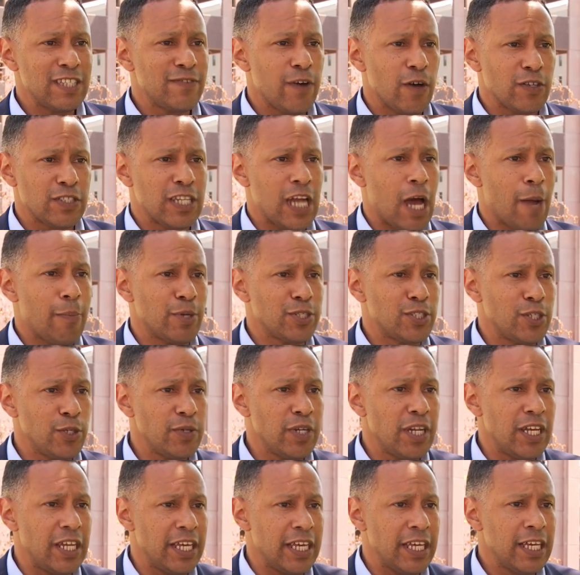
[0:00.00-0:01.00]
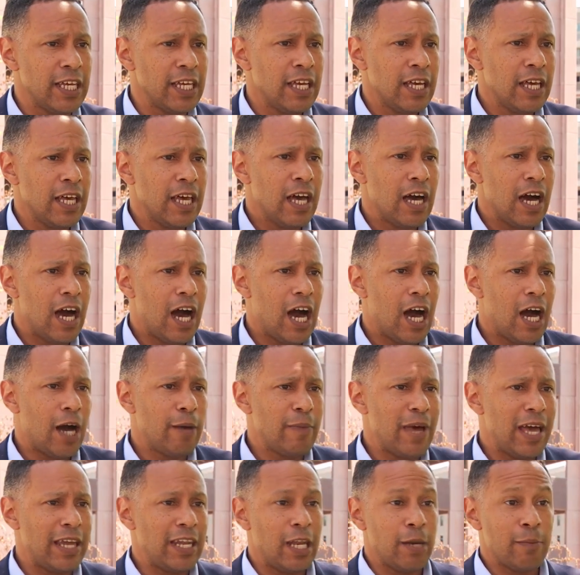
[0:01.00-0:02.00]
these folks an opportunity.
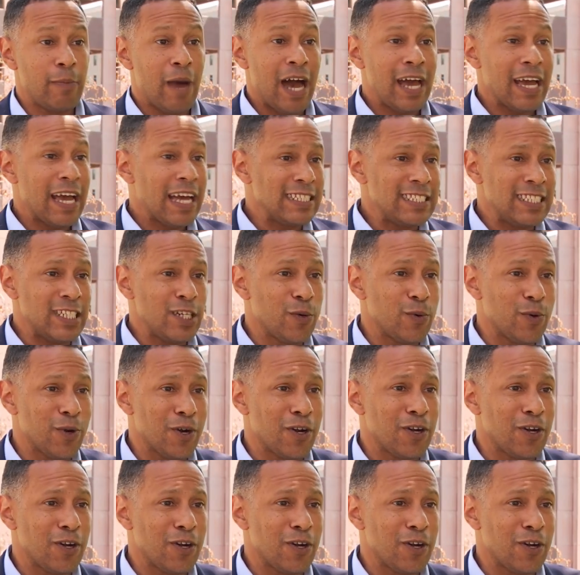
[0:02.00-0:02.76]
And in my ideal